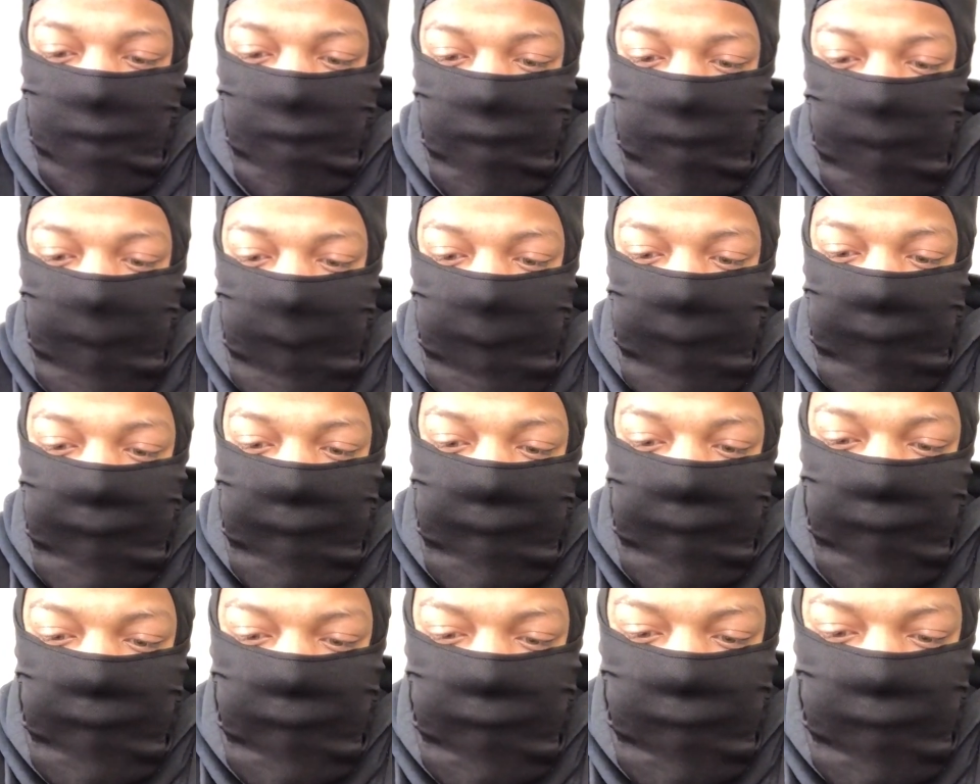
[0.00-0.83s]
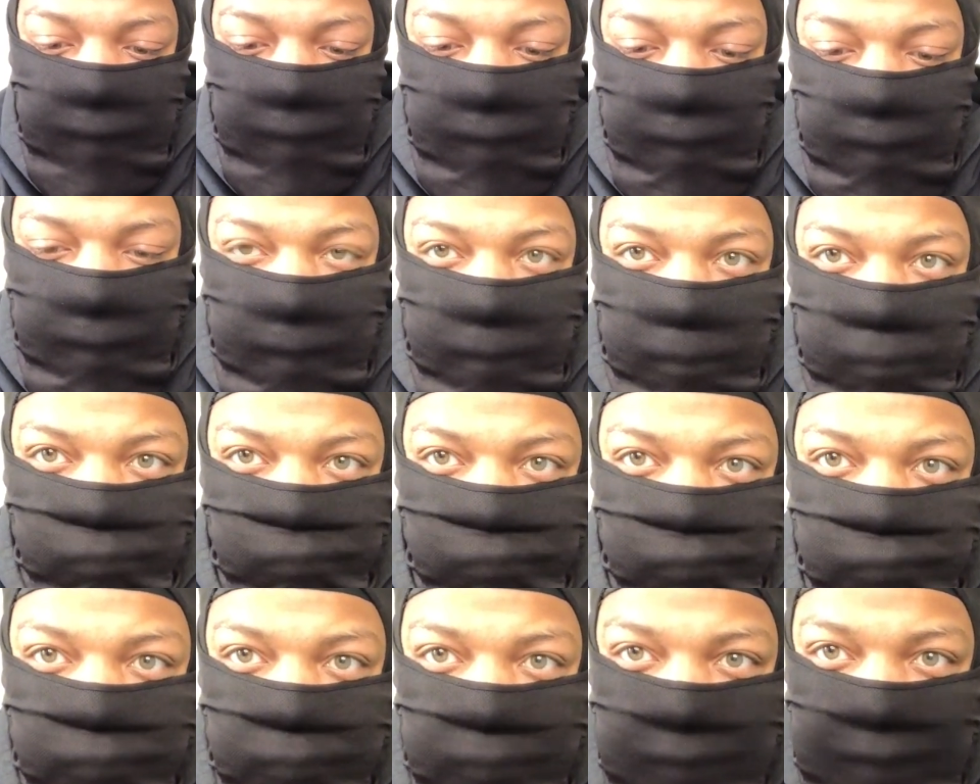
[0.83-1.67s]
I got the
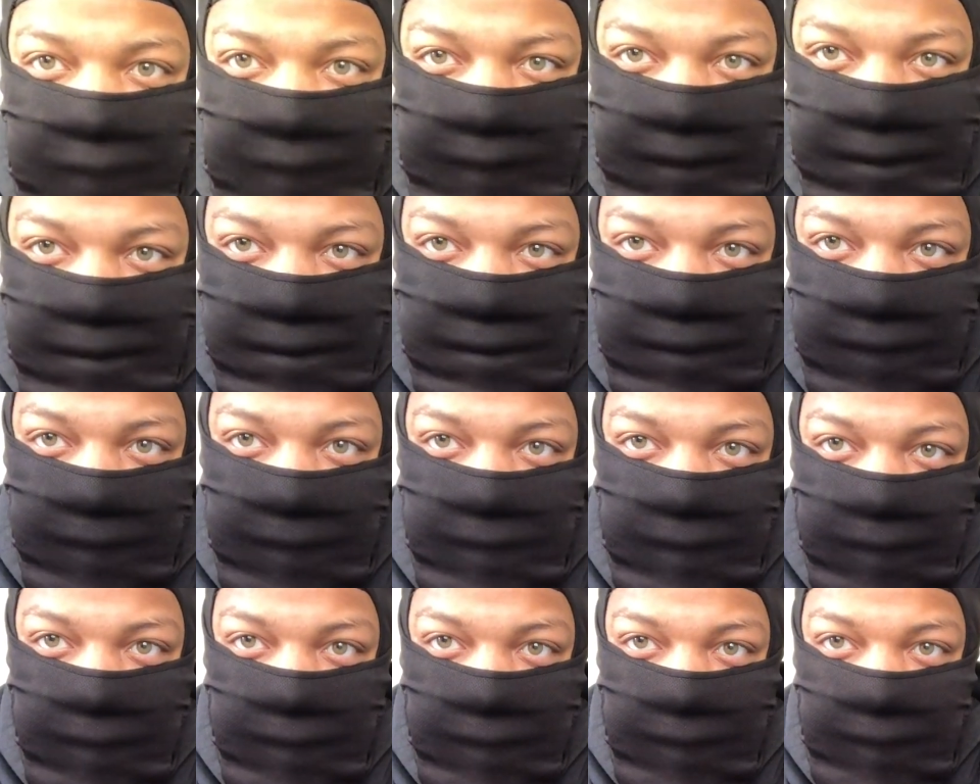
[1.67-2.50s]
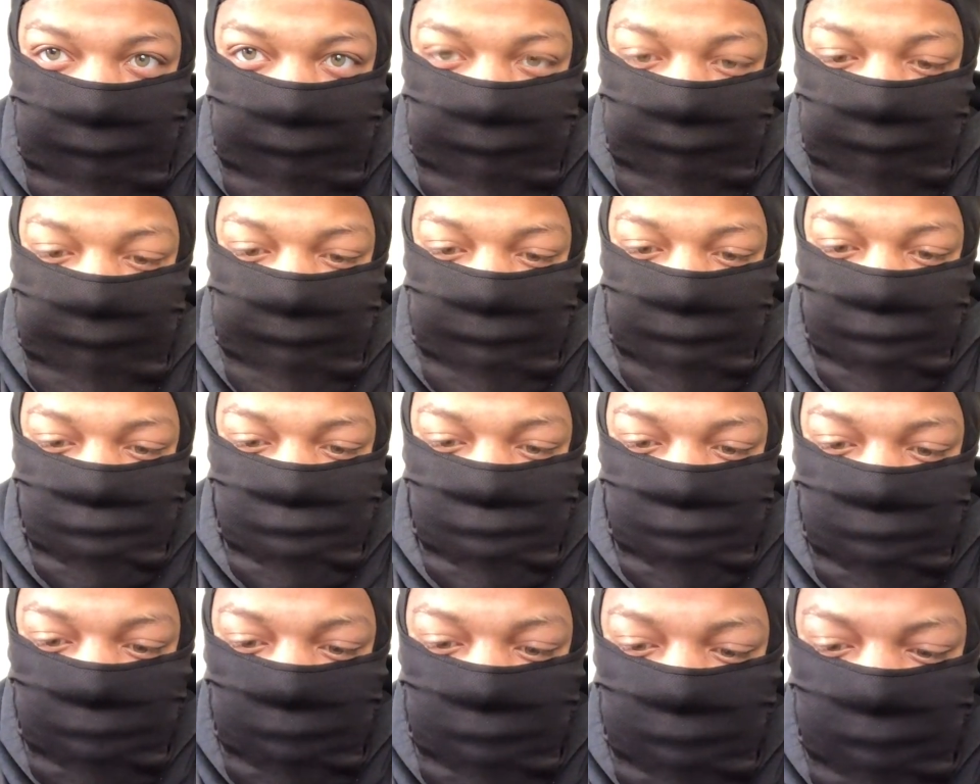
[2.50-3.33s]
extended
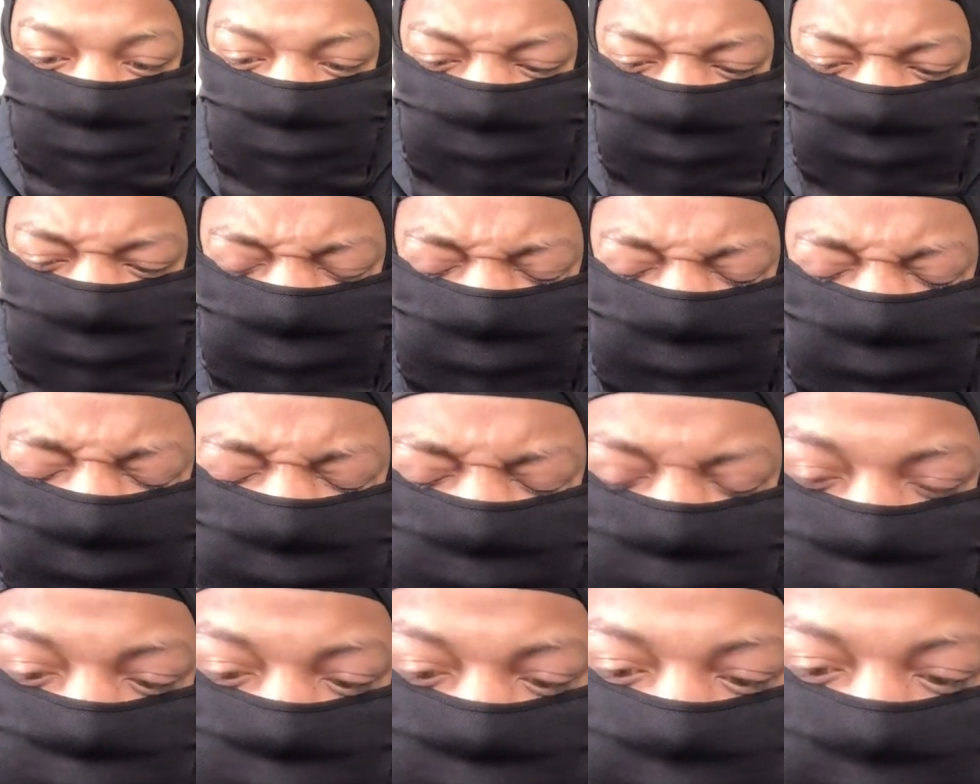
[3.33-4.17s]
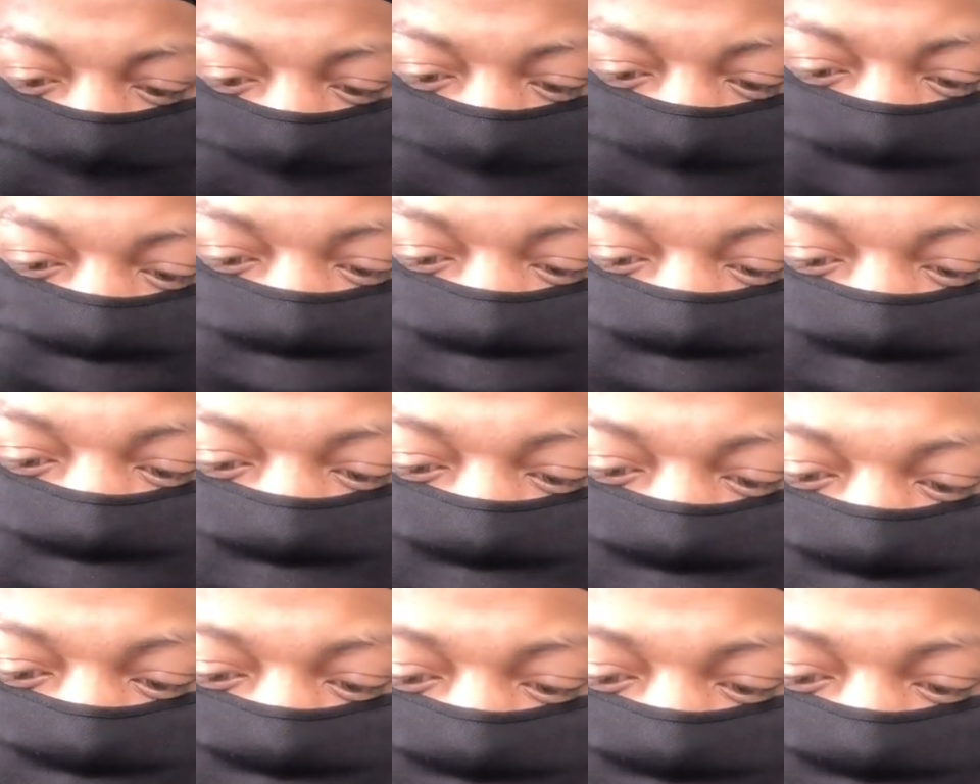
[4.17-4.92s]
ledge competition